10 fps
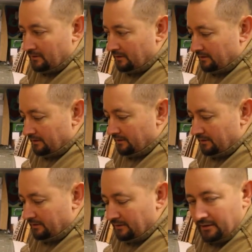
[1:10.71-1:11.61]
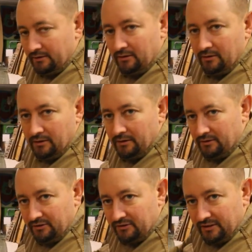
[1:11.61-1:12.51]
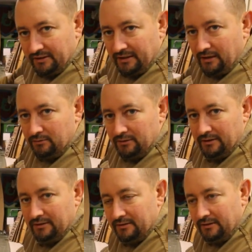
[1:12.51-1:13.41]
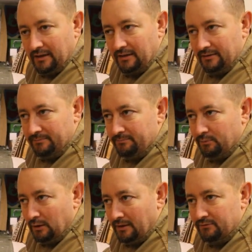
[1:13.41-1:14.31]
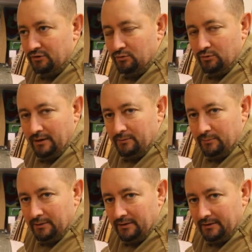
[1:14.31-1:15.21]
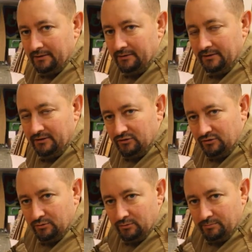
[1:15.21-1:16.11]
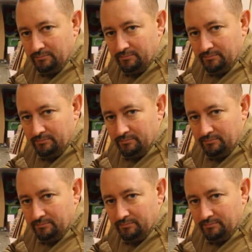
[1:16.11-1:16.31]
And just laid out, and I will have to do that when I need to